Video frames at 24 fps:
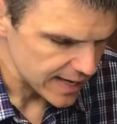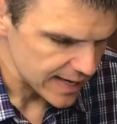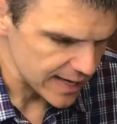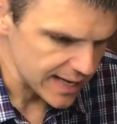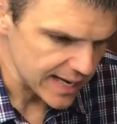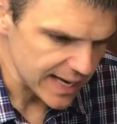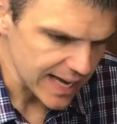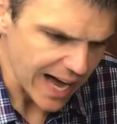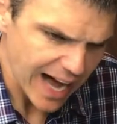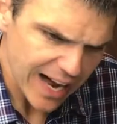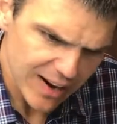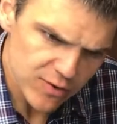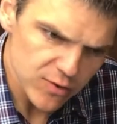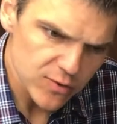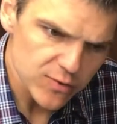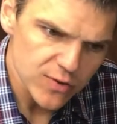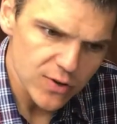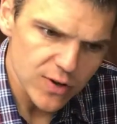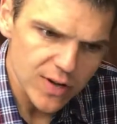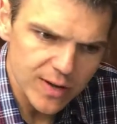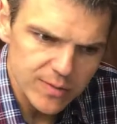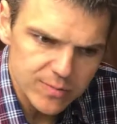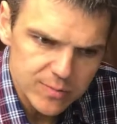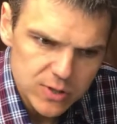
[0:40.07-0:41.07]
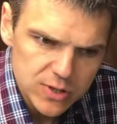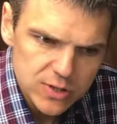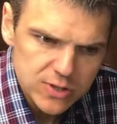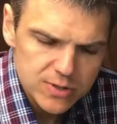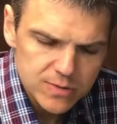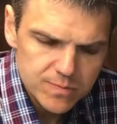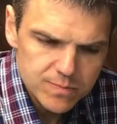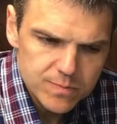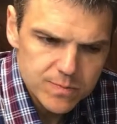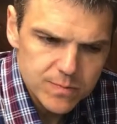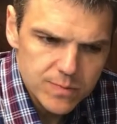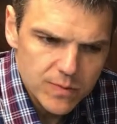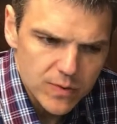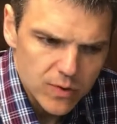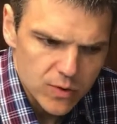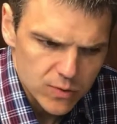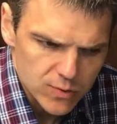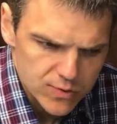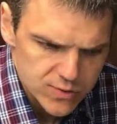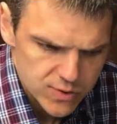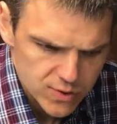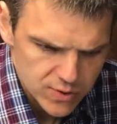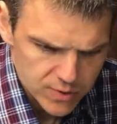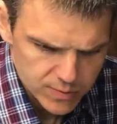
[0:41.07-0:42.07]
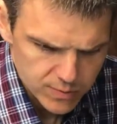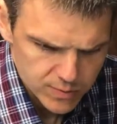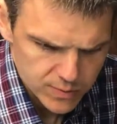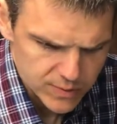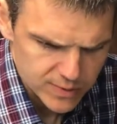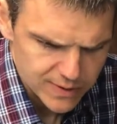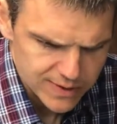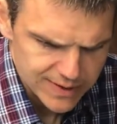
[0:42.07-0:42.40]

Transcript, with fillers: Uh, and also I'm going to also